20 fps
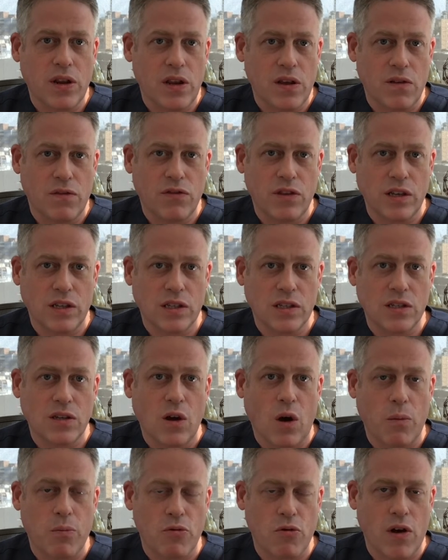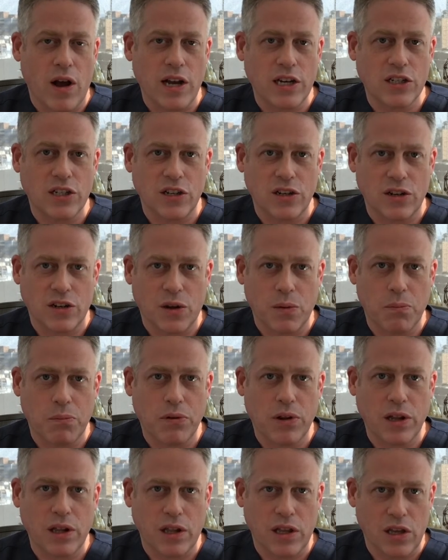of this operation
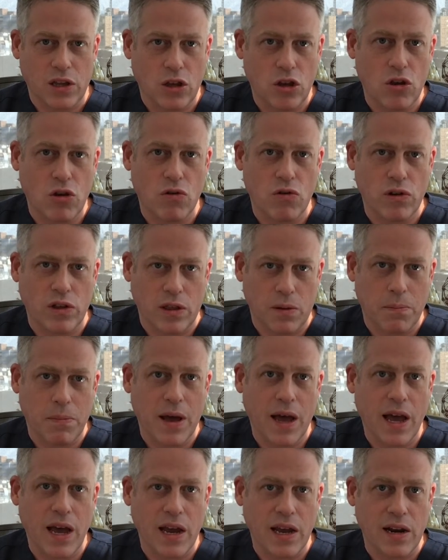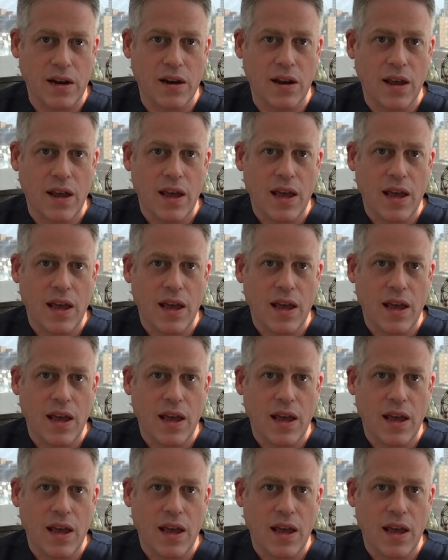completely curing the pain